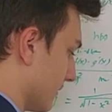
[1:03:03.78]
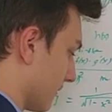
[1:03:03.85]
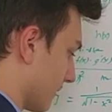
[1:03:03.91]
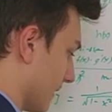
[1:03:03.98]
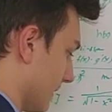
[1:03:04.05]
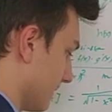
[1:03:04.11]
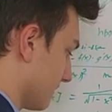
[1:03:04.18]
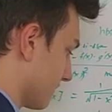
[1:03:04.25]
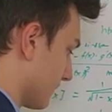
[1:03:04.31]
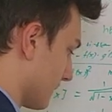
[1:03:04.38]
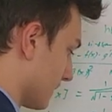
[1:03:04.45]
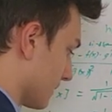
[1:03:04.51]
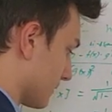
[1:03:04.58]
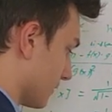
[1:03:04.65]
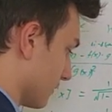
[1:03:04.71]
Okay?
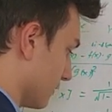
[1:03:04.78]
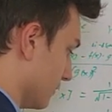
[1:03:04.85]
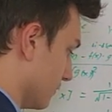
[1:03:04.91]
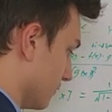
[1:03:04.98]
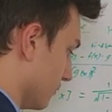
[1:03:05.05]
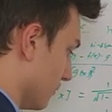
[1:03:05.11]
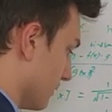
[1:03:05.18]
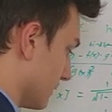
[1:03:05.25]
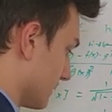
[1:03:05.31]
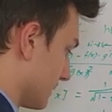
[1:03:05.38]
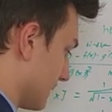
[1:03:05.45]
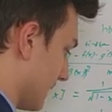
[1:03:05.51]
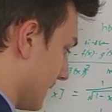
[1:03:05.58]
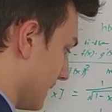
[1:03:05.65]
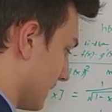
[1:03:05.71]
So you
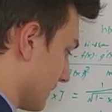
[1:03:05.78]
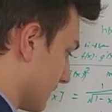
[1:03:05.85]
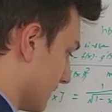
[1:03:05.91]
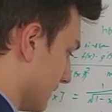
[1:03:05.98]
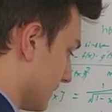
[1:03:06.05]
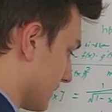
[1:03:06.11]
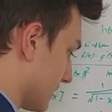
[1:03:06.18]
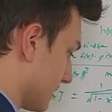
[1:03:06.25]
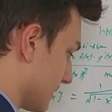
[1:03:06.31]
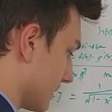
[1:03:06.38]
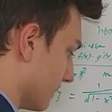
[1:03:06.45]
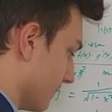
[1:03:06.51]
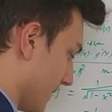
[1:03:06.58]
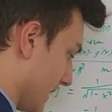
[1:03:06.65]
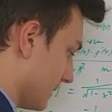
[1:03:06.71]
take this,
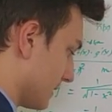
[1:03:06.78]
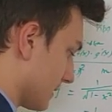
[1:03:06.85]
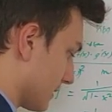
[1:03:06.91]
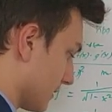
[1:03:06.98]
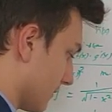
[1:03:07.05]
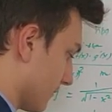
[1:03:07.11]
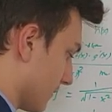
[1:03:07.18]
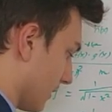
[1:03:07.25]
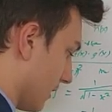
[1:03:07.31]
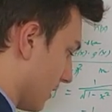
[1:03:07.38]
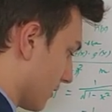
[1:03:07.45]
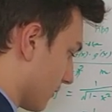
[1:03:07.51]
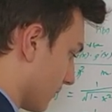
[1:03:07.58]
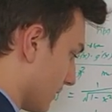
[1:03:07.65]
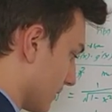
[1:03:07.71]
the base of the
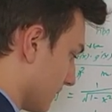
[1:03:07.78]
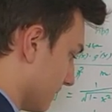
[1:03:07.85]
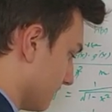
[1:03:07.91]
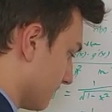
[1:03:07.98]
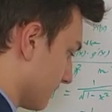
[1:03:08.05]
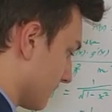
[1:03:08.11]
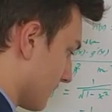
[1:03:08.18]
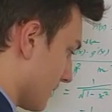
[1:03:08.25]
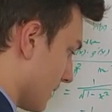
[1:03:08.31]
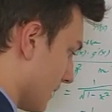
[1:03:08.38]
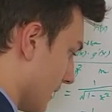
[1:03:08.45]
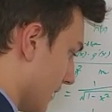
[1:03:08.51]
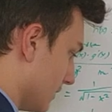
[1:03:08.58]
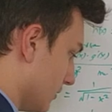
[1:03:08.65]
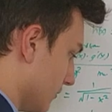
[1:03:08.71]
logarithm,
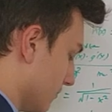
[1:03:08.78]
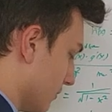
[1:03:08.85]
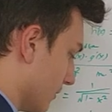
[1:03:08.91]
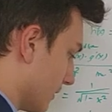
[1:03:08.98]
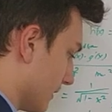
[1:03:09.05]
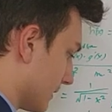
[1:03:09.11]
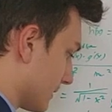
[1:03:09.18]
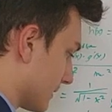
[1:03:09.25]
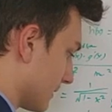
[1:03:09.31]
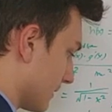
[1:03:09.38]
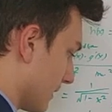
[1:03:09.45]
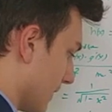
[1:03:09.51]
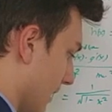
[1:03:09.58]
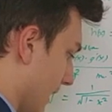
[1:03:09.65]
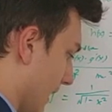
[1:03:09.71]
and you put it
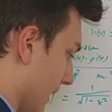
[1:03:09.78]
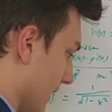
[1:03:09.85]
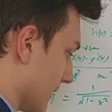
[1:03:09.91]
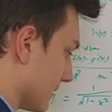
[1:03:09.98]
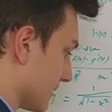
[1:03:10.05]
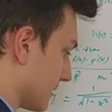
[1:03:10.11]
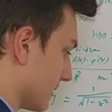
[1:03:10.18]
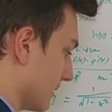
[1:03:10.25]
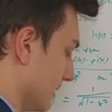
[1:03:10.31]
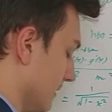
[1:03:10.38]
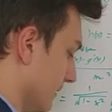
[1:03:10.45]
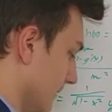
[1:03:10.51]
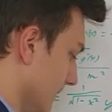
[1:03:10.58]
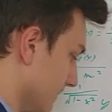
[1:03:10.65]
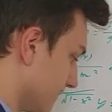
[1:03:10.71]
as
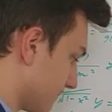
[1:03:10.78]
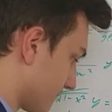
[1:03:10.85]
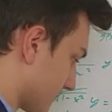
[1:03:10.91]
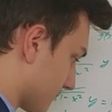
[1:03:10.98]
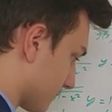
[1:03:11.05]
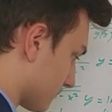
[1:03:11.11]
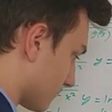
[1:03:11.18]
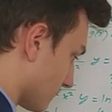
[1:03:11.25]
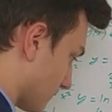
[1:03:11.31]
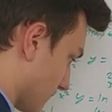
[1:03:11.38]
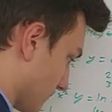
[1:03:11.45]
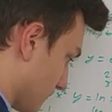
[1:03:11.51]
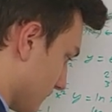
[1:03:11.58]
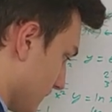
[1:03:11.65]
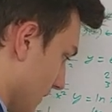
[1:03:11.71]
the
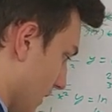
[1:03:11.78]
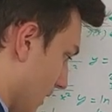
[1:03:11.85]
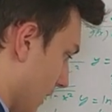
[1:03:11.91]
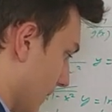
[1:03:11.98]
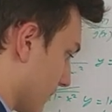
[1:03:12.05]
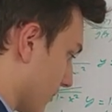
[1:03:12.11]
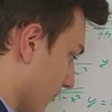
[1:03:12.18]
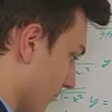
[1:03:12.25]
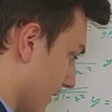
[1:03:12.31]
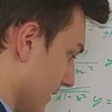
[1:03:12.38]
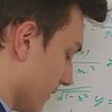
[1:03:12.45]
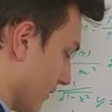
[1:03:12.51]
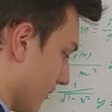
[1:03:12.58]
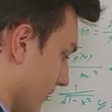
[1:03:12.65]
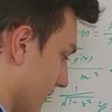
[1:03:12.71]

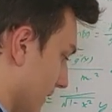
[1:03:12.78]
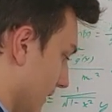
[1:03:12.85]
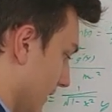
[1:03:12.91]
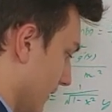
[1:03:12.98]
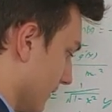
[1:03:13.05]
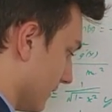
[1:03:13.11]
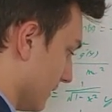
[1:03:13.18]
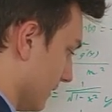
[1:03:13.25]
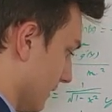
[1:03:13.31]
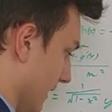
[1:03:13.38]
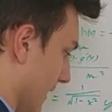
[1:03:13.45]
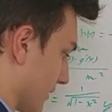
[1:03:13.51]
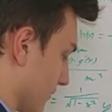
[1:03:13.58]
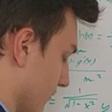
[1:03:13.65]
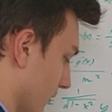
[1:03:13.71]
operator in the
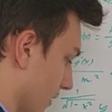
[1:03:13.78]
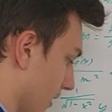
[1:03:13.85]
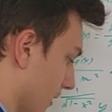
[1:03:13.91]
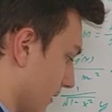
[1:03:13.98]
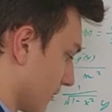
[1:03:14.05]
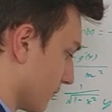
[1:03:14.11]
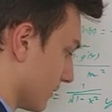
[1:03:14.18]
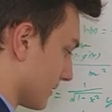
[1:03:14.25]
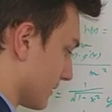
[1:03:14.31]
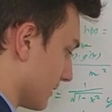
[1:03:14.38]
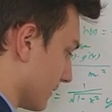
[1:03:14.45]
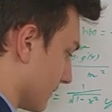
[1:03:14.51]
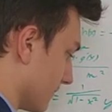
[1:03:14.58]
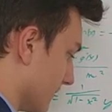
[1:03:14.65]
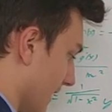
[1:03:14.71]
natural log, what
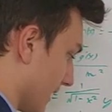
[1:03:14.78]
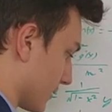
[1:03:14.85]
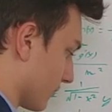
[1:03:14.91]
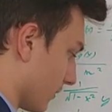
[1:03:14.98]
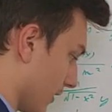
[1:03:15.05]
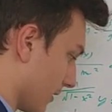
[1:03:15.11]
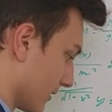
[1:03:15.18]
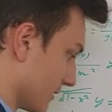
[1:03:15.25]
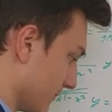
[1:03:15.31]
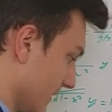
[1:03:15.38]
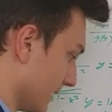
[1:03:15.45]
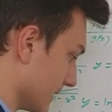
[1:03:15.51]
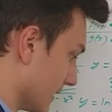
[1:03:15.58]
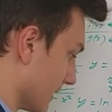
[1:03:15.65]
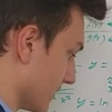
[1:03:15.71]
the natural log is
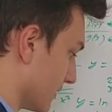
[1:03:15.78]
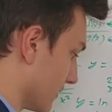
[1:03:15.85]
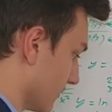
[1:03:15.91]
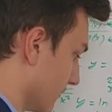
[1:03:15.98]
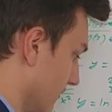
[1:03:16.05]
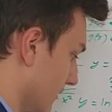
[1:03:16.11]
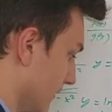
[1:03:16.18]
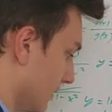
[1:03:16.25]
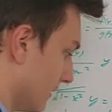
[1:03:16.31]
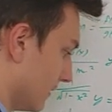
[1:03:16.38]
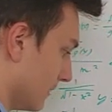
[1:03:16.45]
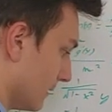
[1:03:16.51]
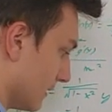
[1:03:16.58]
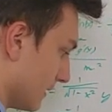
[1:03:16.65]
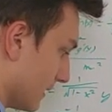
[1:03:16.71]
being done to.
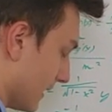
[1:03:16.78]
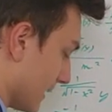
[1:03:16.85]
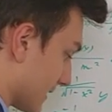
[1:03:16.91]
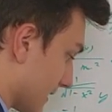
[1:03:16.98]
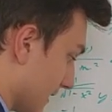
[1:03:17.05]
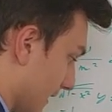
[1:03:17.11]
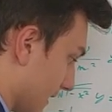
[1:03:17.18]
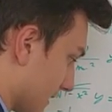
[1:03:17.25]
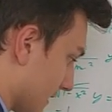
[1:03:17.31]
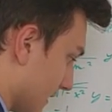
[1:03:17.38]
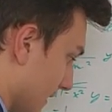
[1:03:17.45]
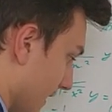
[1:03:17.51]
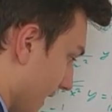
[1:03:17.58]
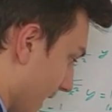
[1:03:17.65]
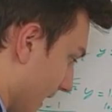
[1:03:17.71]
It's
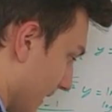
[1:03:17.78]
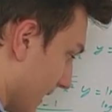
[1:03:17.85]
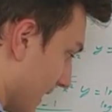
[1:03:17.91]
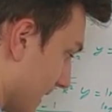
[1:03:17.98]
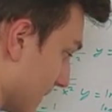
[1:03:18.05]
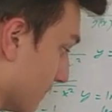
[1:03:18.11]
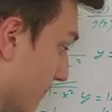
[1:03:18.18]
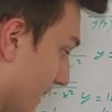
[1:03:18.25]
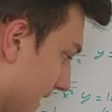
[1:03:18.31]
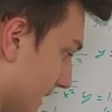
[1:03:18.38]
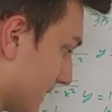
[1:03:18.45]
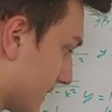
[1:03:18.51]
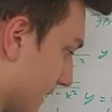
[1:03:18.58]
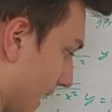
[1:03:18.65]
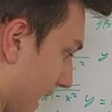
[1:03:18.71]
not ln
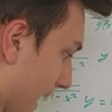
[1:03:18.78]
base